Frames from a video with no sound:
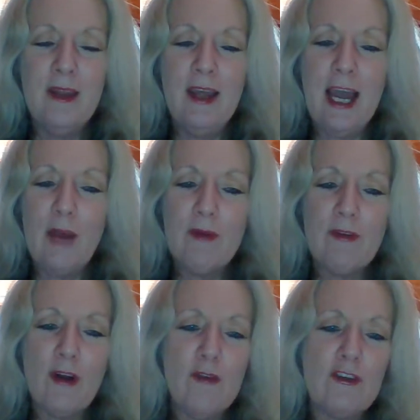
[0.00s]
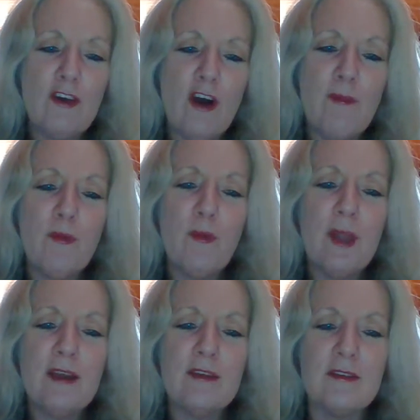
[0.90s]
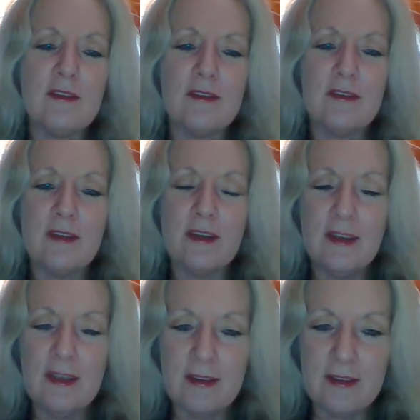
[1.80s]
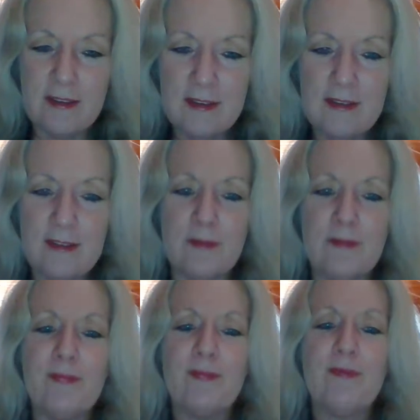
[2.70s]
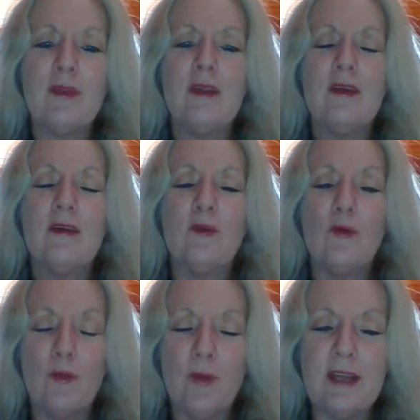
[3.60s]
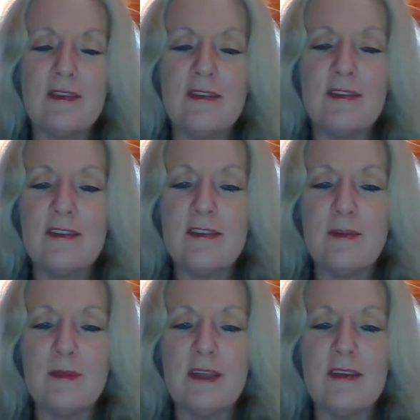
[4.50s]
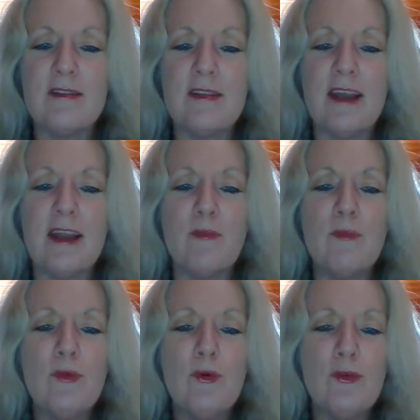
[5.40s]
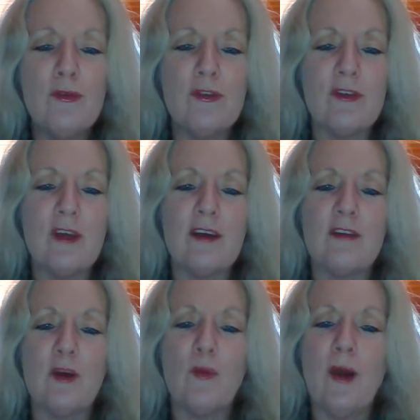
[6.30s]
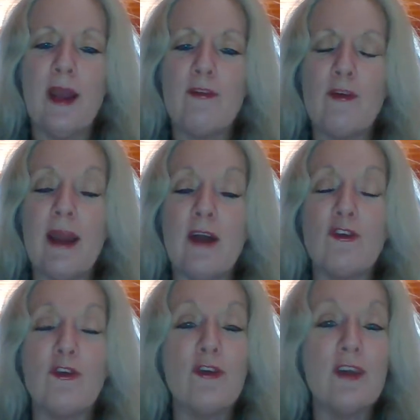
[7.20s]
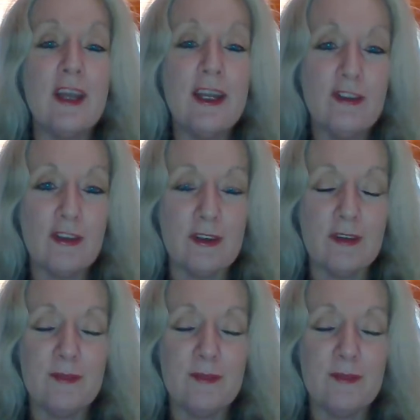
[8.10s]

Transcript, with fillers: However, over time, the weaknesses in the system or the weakness in the system is that it moves us away from our true nature.